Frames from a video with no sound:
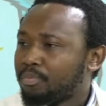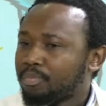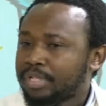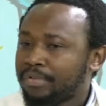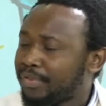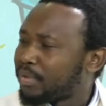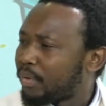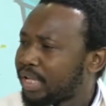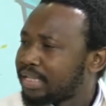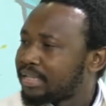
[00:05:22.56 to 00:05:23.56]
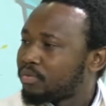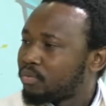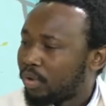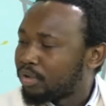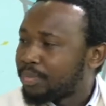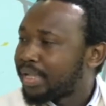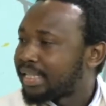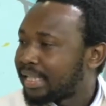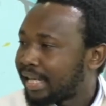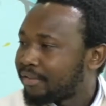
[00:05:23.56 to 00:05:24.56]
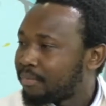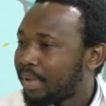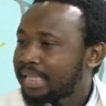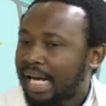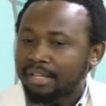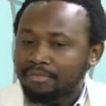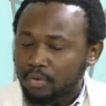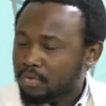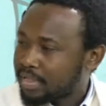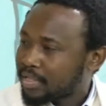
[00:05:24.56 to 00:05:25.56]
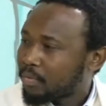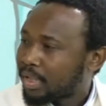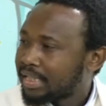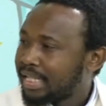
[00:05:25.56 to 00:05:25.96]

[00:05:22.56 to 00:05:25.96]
different ways to make it in life, but I have chosen this one.